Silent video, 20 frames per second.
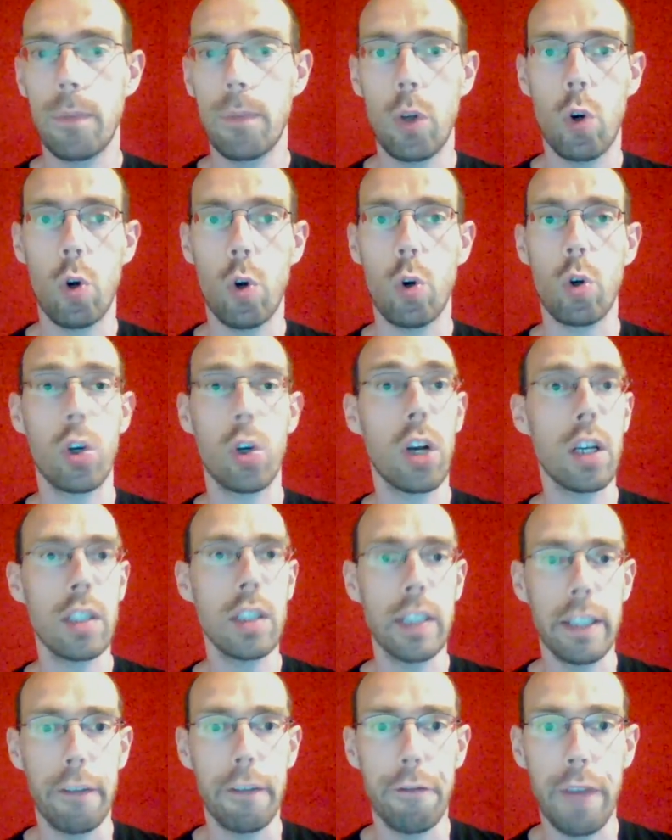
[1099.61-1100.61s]
or cost
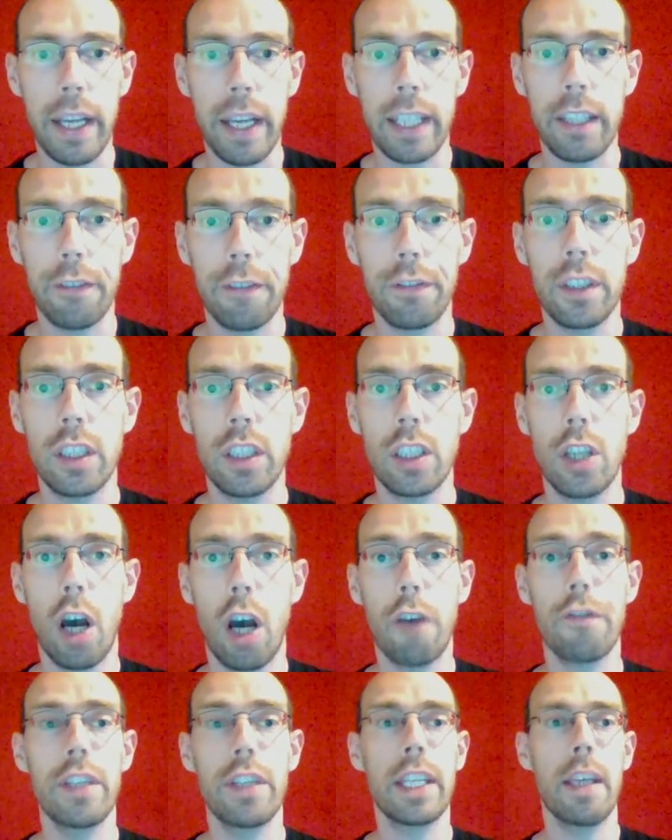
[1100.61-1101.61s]
effectiveness
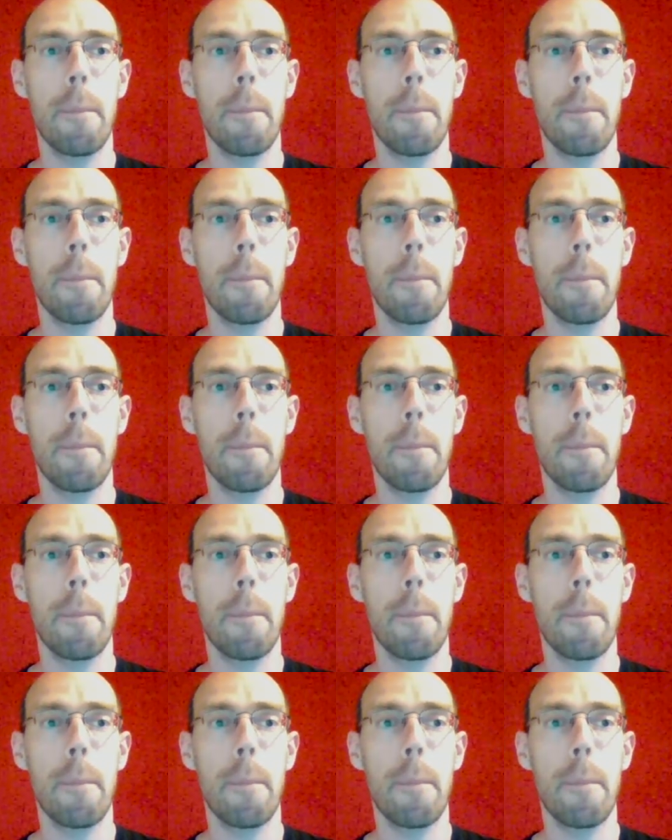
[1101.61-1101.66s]
of the